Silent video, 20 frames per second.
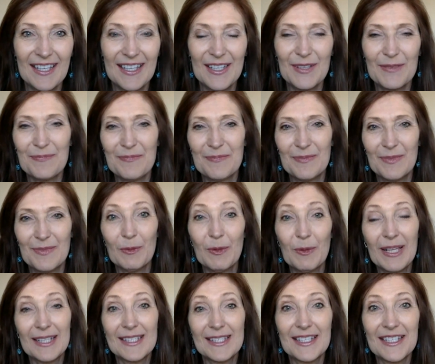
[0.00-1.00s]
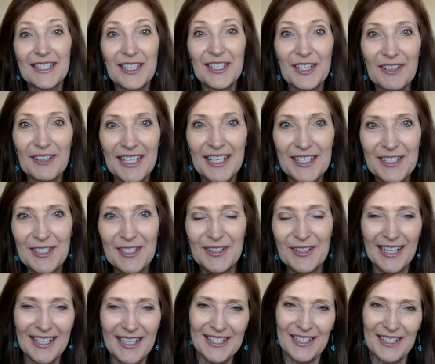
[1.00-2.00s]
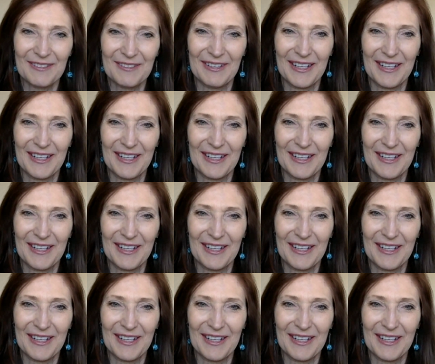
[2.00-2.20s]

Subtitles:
Well, it's endearing too, actually.